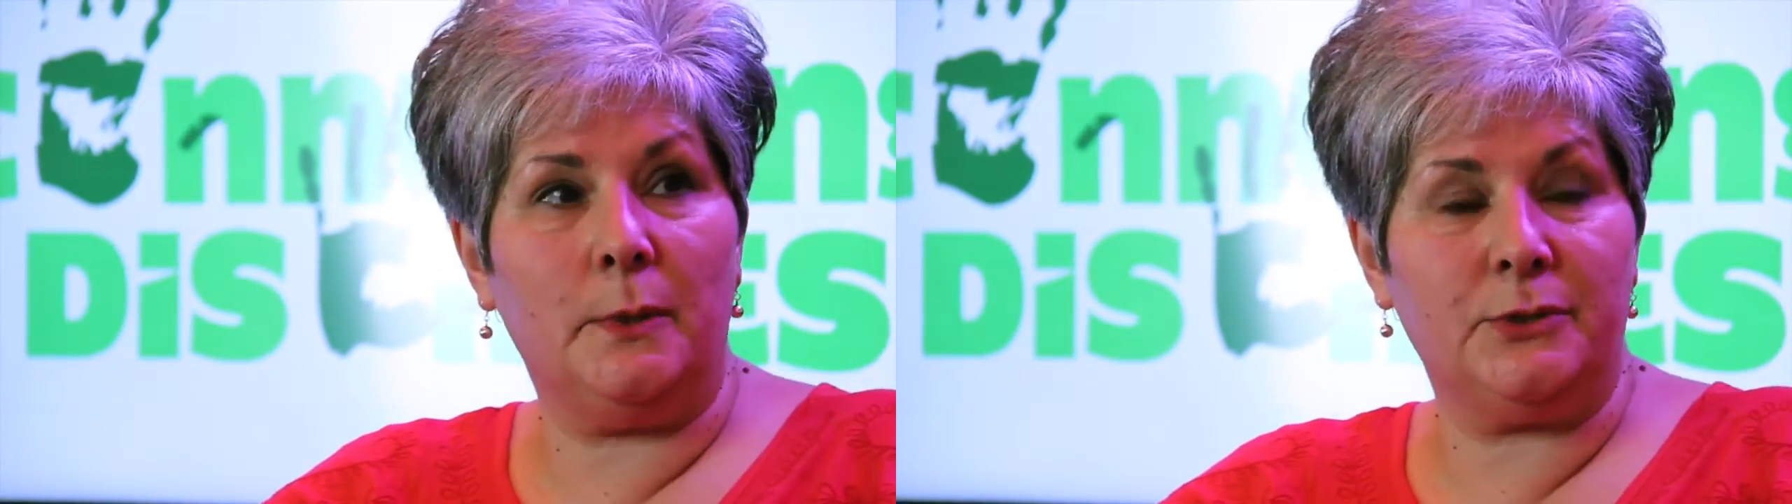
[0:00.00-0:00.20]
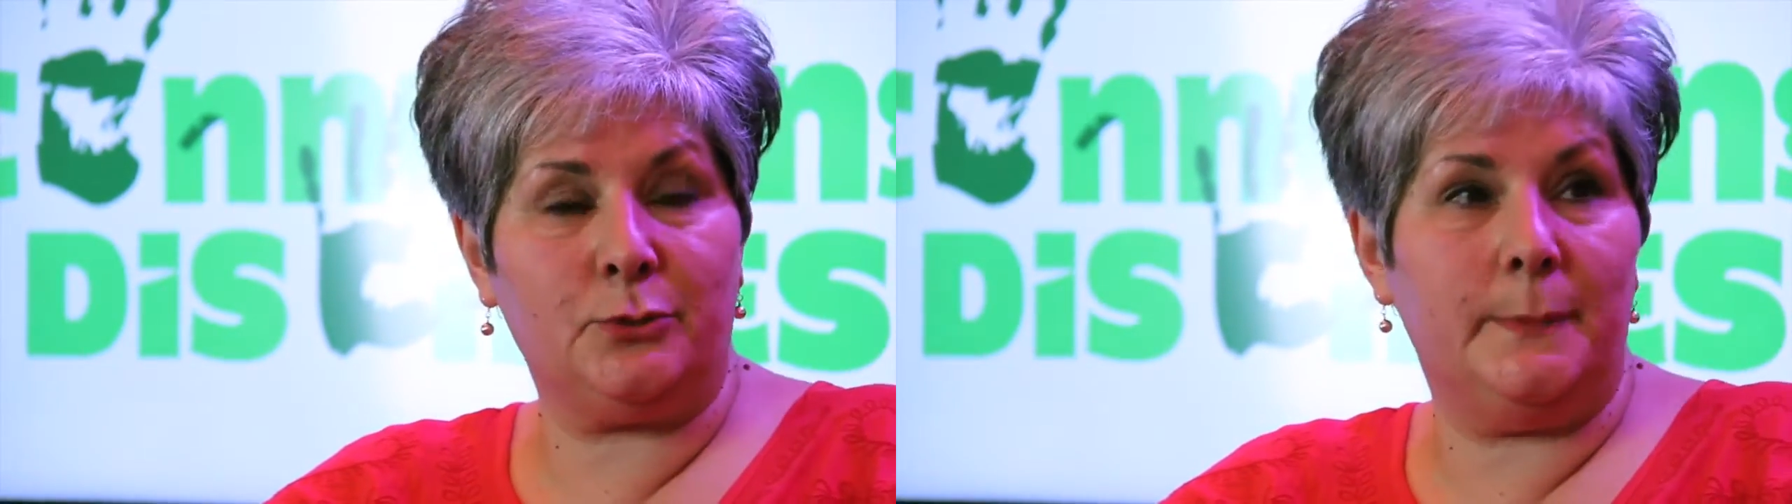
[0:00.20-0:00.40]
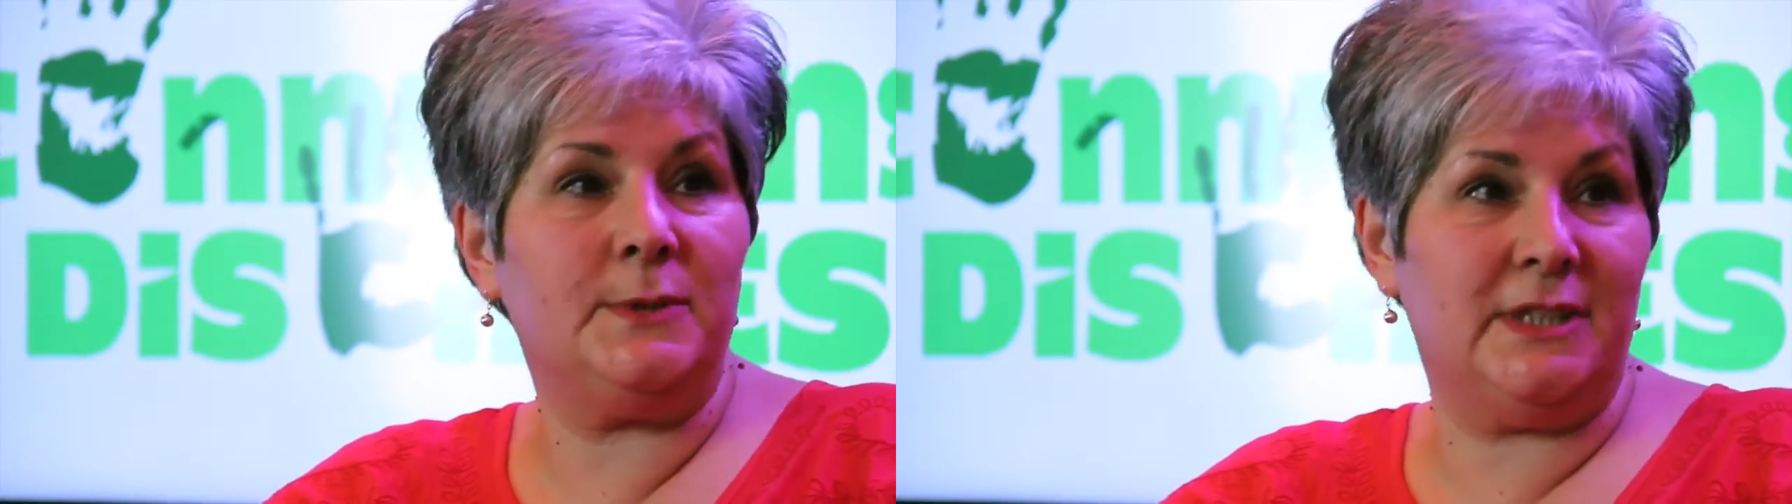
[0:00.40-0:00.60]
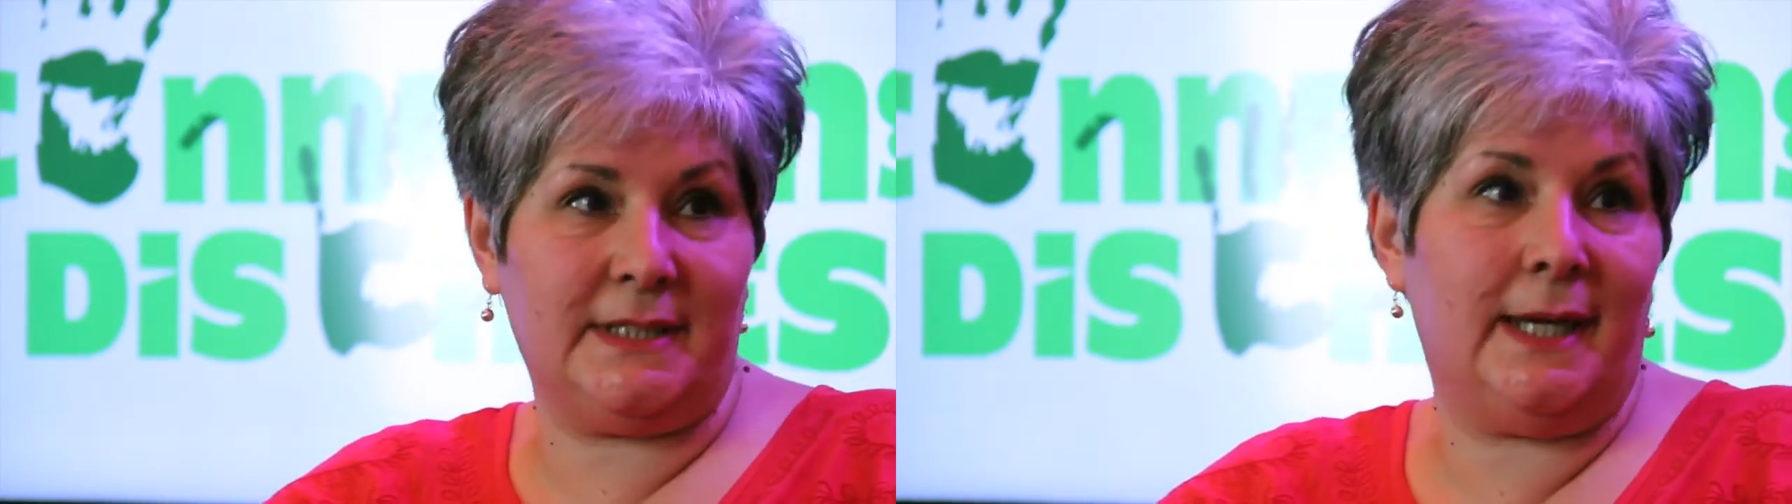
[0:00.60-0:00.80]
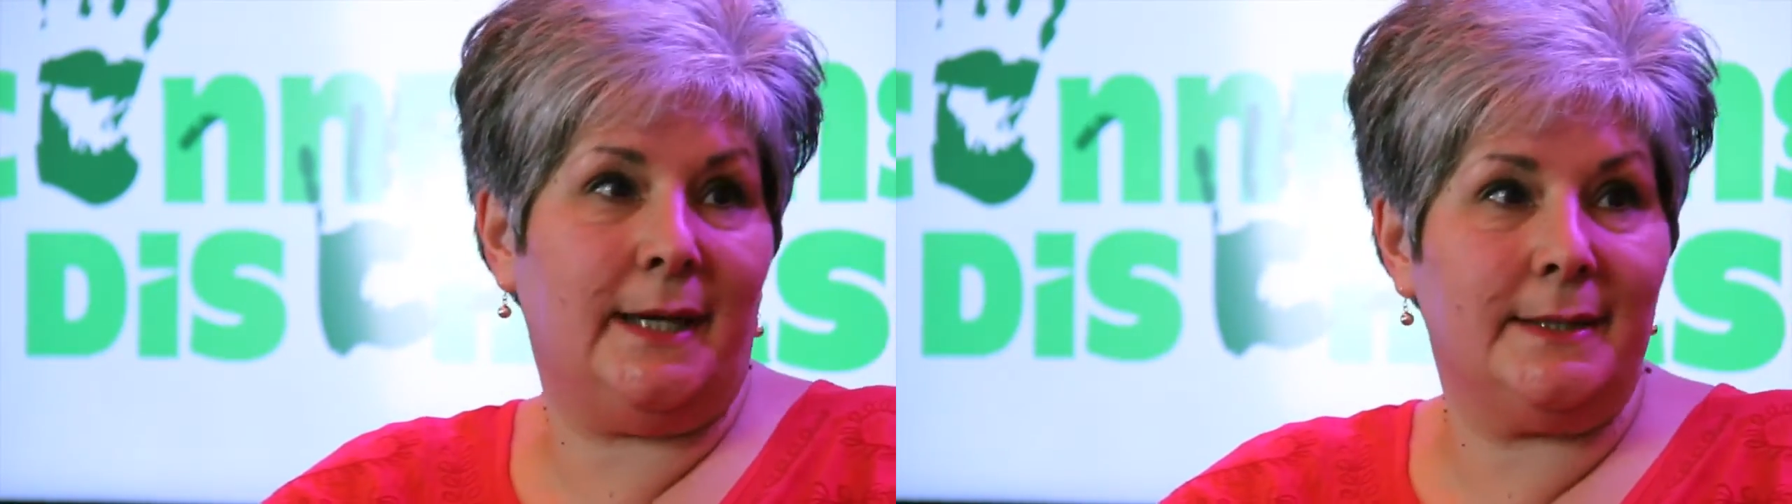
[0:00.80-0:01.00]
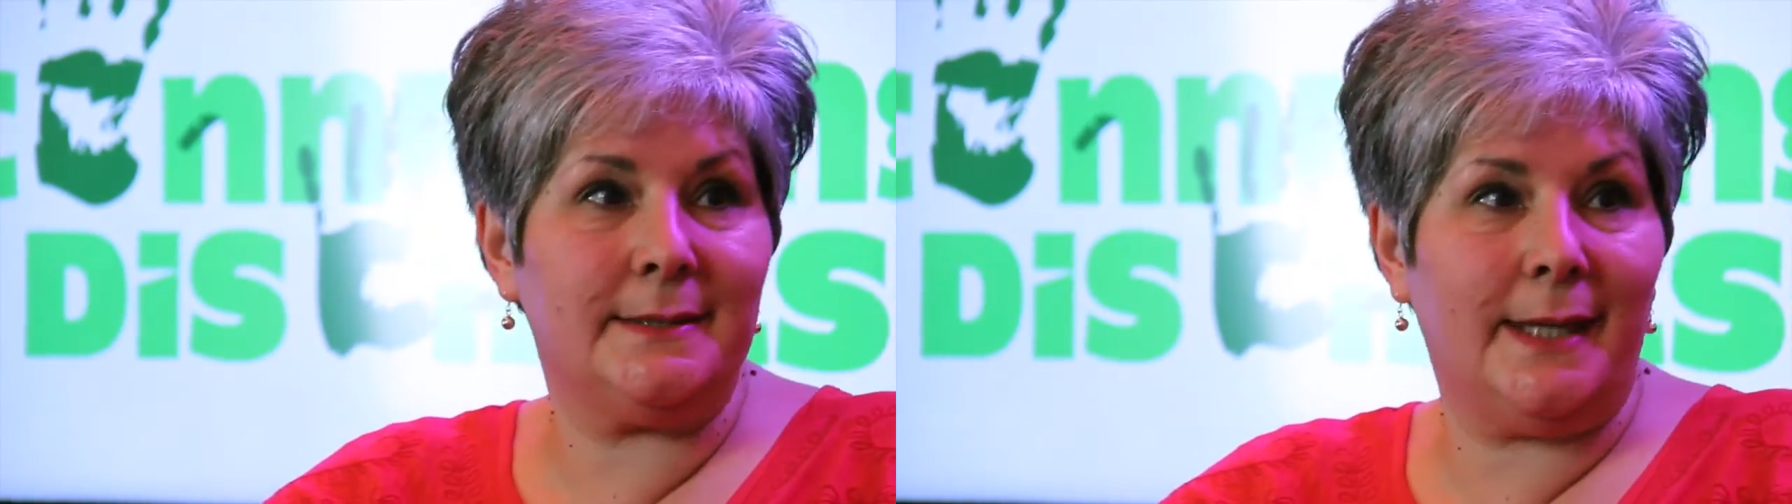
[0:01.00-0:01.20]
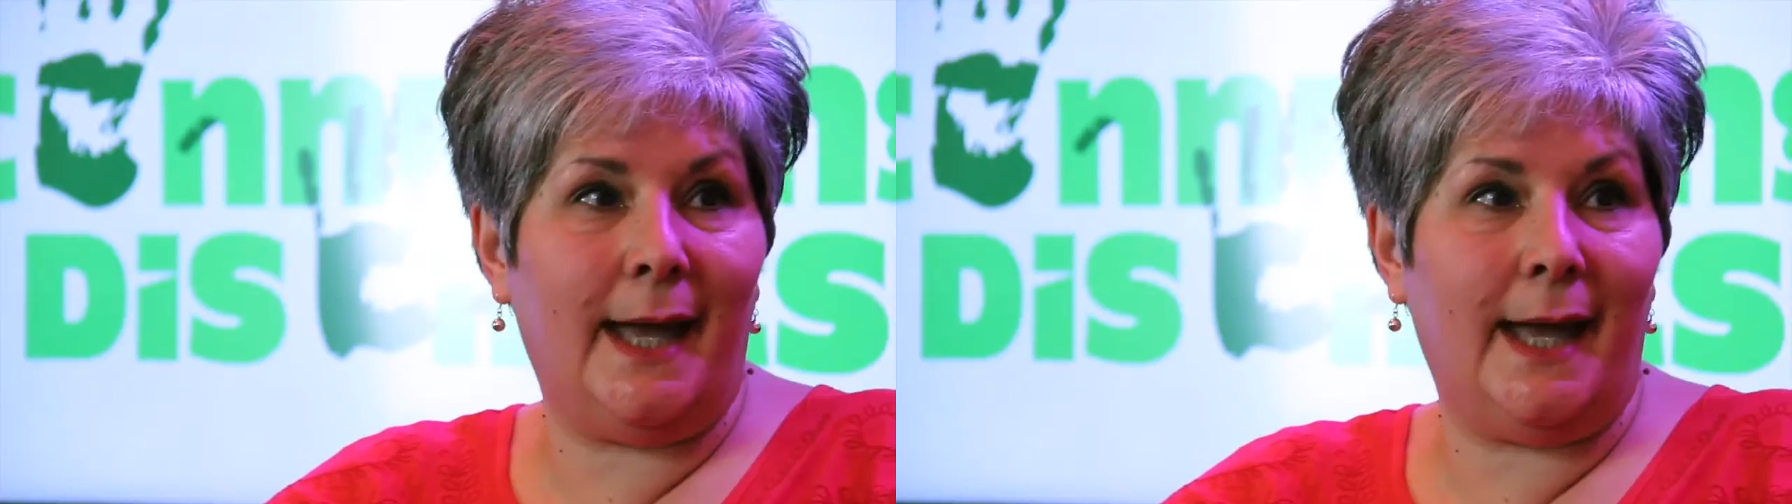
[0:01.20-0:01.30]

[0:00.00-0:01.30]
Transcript: what Scripture says,